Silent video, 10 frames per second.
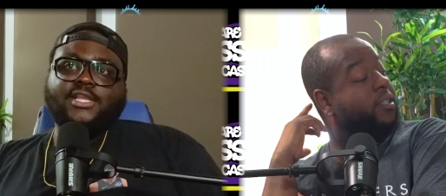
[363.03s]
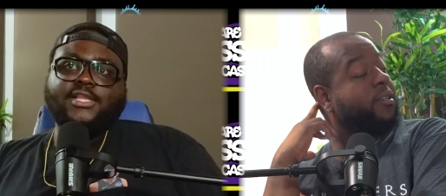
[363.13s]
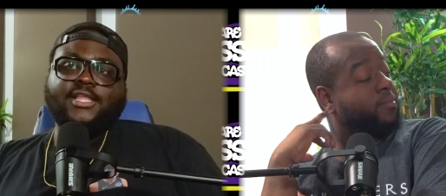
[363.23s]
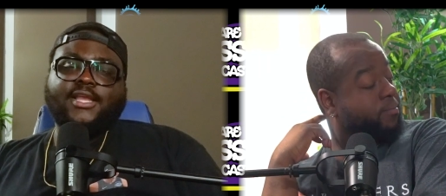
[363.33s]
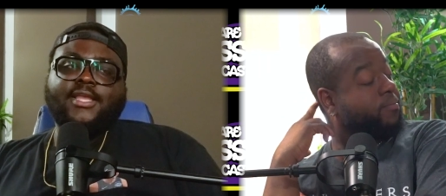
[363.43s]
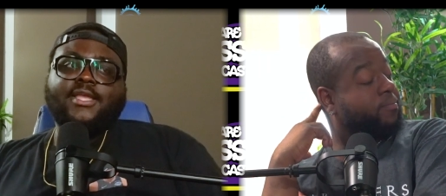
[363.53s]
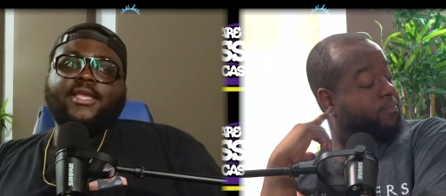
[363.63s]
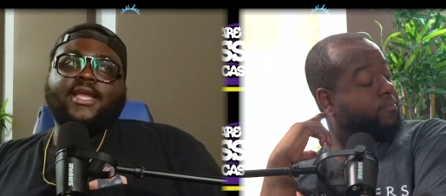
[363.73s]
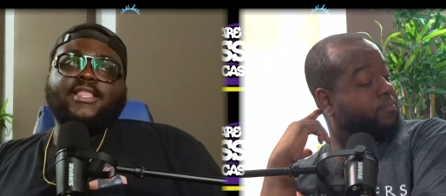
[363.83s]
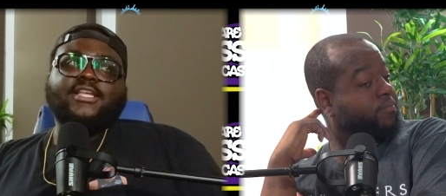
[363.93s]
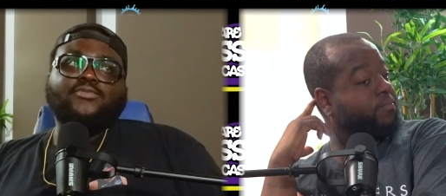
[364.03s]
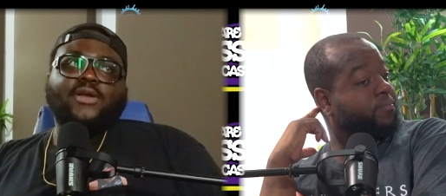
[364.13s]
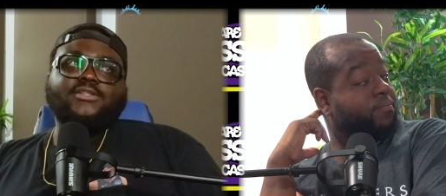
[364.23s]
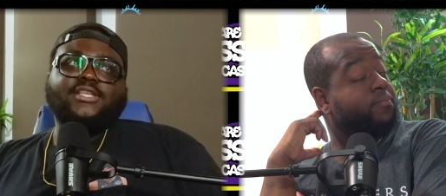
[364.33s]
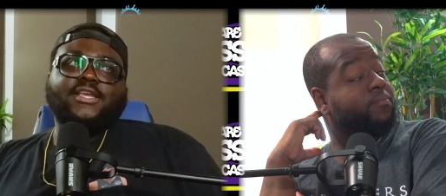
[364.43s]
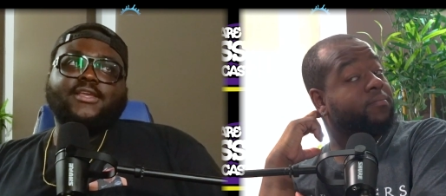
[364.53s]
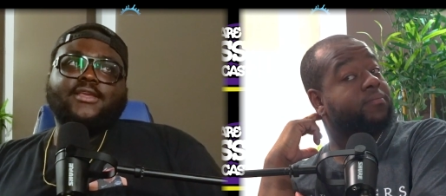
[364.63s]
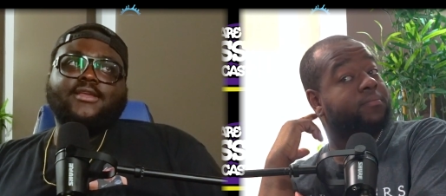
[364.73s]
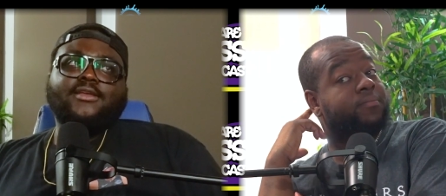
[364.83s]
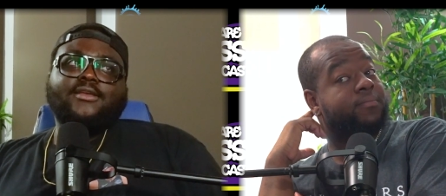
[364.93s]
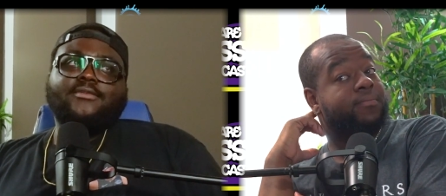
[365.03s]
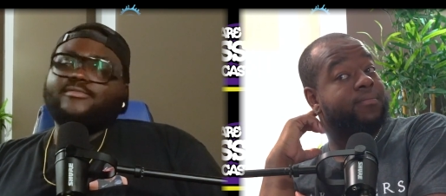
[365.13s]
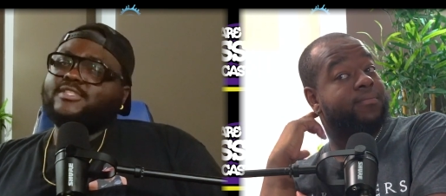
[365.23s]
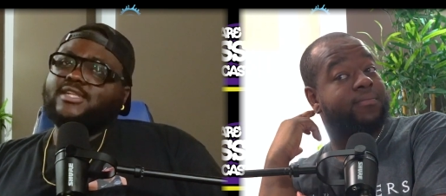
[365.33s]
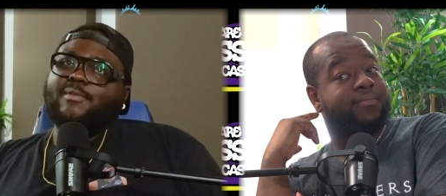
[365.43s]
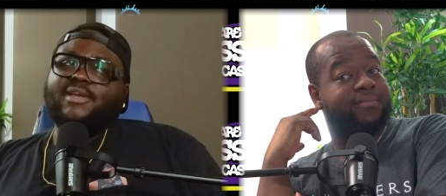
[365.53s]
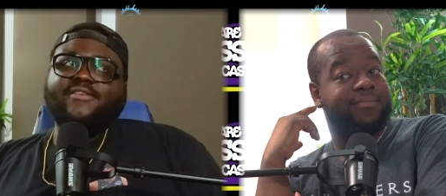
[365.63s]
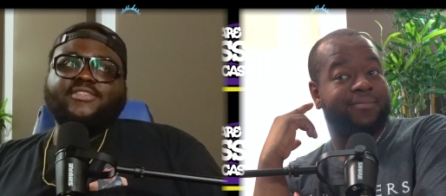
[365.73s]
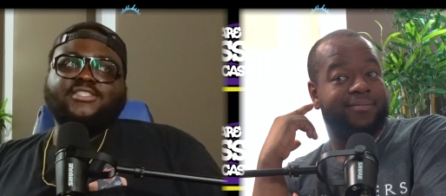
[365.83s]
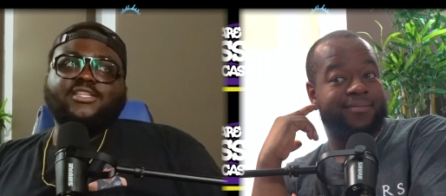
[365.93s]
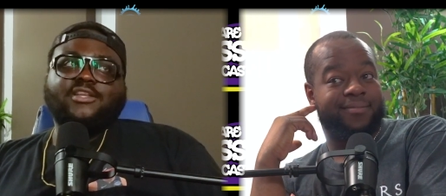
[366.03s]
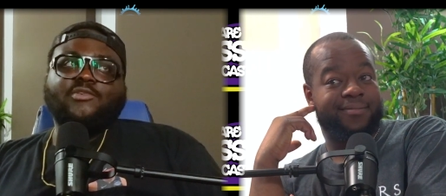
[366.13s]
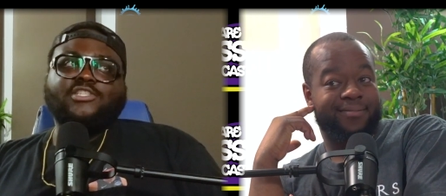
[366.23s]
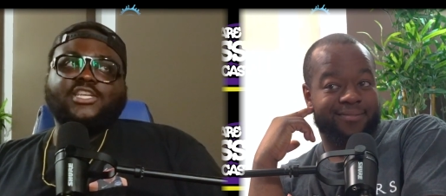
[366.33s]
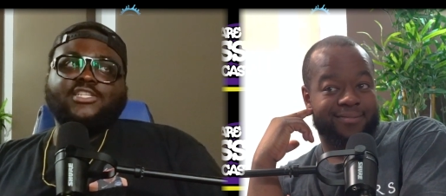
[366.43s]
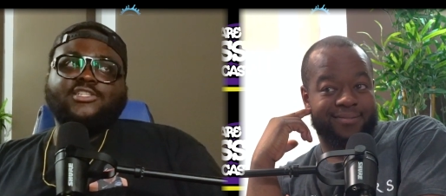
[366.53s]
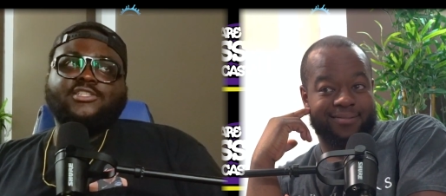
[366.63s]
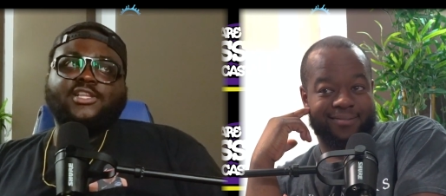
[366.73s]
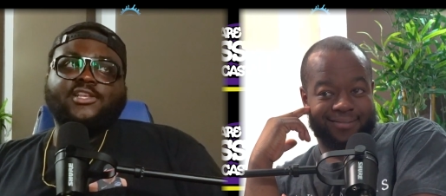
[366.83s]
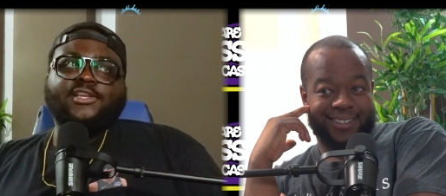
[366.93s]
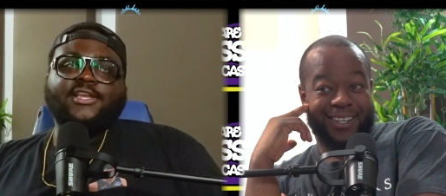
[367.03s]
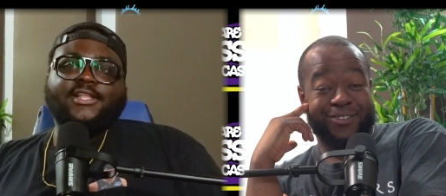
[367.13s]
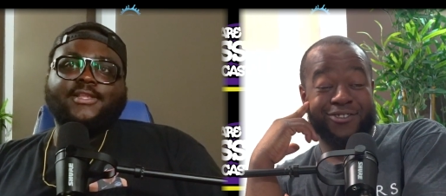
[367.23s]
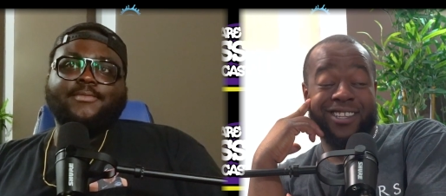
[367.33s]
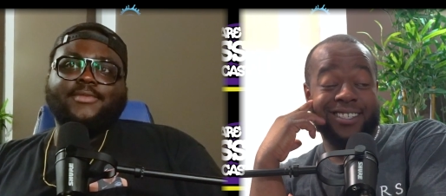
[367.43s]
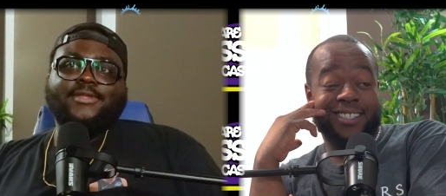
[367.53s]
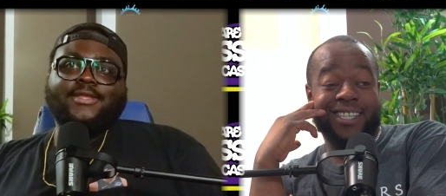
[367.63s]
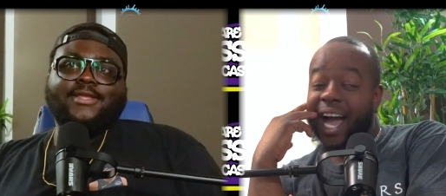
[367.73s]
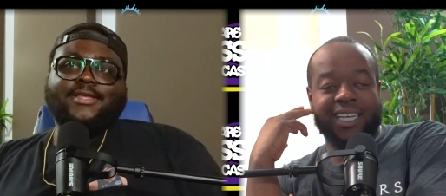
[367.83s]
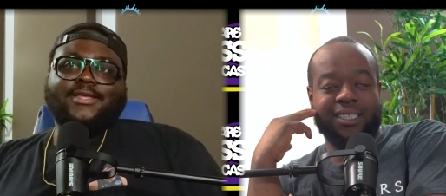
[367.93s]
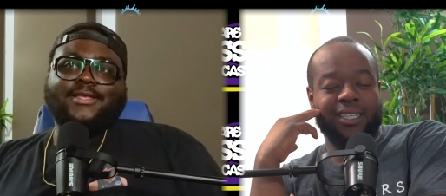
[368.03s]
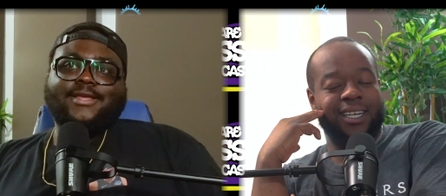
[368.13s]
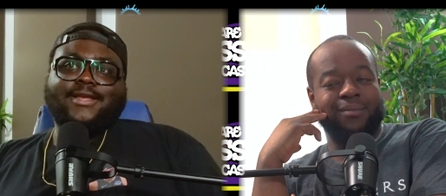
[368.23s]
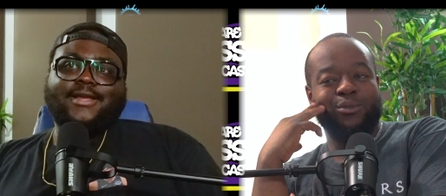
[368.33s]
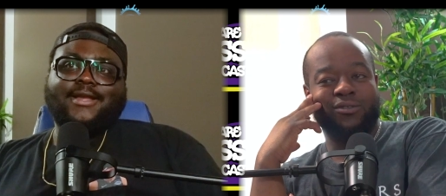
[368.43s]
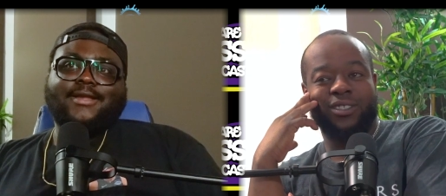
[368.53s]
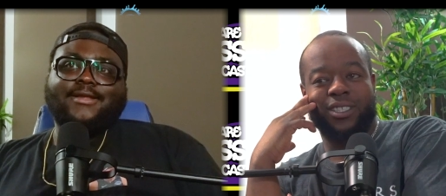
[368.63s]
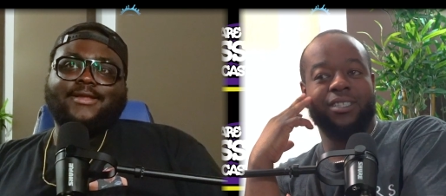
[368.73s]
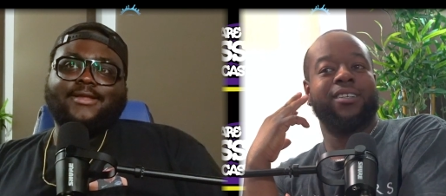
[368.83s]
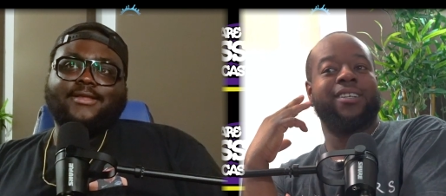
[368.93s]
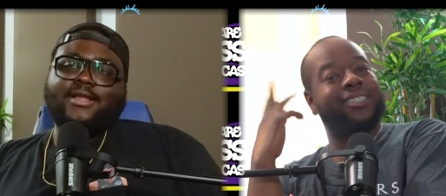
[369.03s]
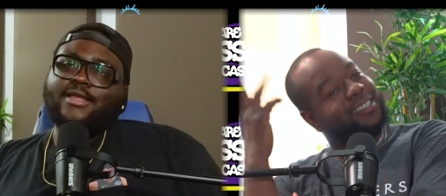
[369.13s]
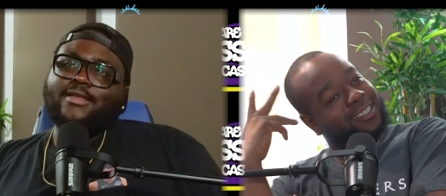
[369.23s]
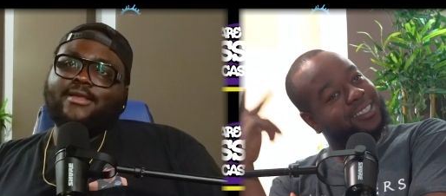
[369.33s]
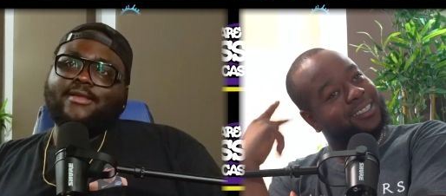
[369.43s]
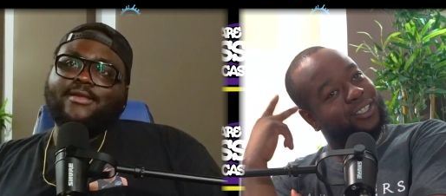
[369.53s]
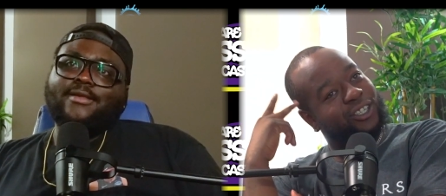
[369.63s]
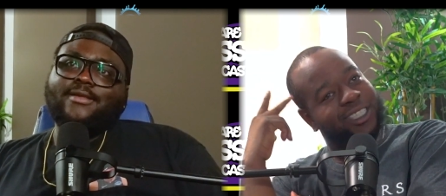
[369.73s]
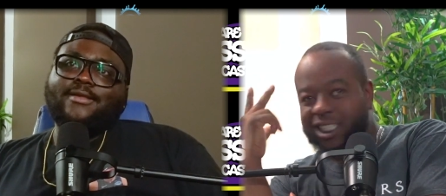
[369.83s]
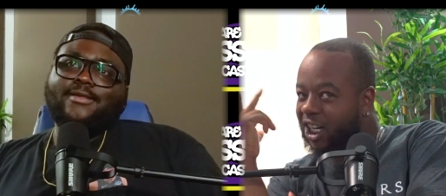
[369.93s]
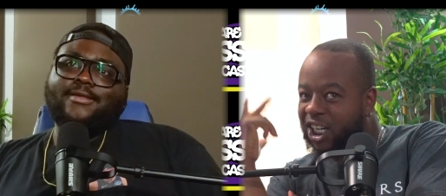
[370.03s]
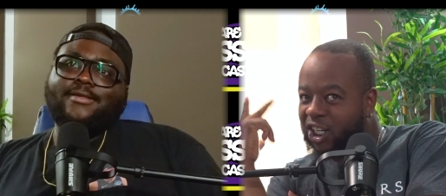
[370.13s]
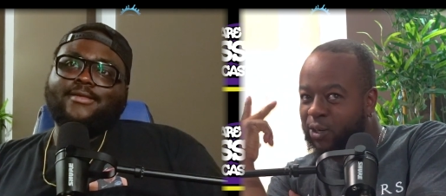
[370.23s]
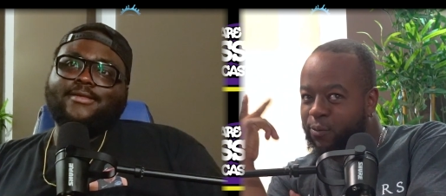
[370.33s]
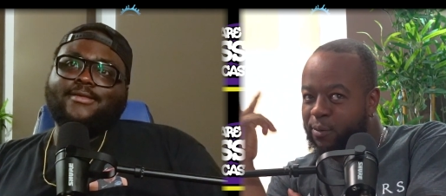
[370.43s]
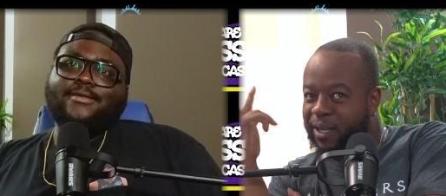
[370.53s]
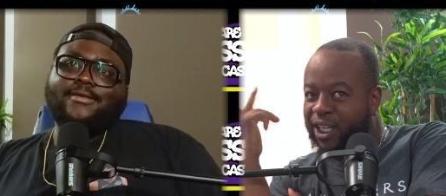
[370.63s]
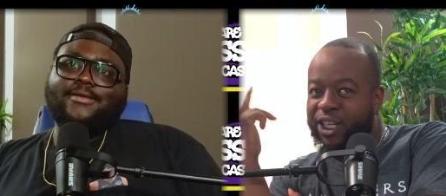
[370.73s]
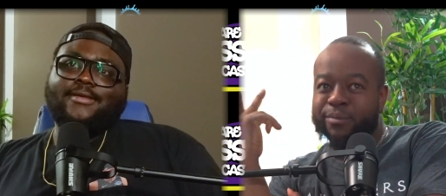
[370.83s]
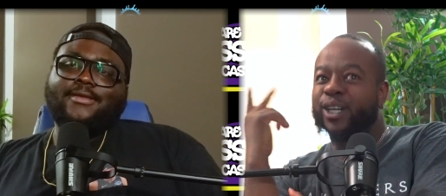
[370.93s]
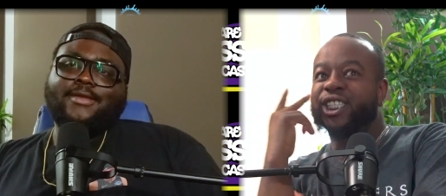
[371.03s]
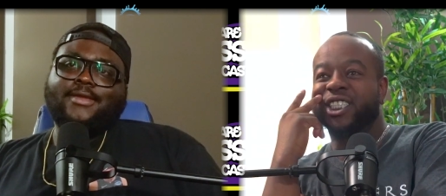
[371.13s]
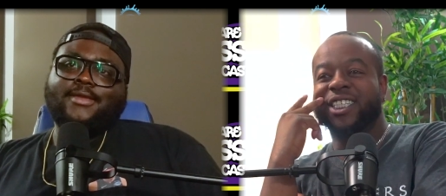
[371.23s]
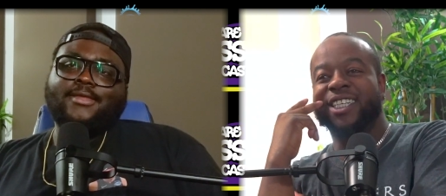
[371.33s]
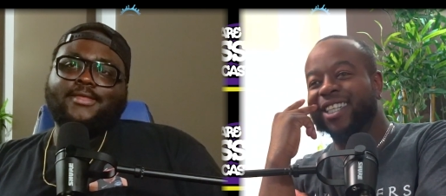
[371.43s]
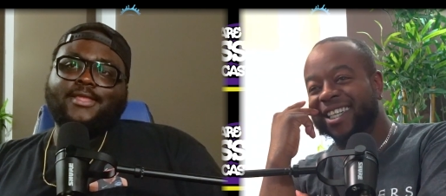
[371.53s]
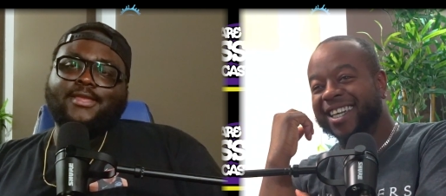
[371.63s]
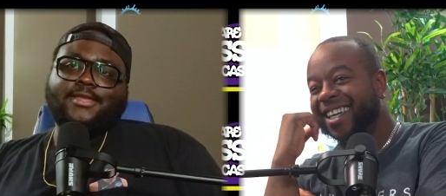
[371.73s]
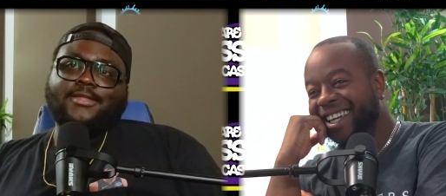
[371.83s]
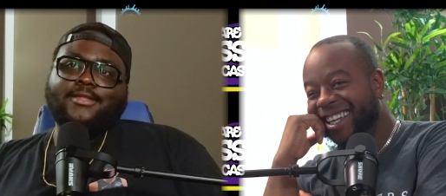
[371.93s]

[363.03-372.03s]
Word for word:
Speaker 1: like yeah. that. And that's why I was like, I might have to sit down and watch Interstellar again. To really
Speaker 2: dissect that movie still, because you know, it's starting to look familiar, bro. Yeah, like, you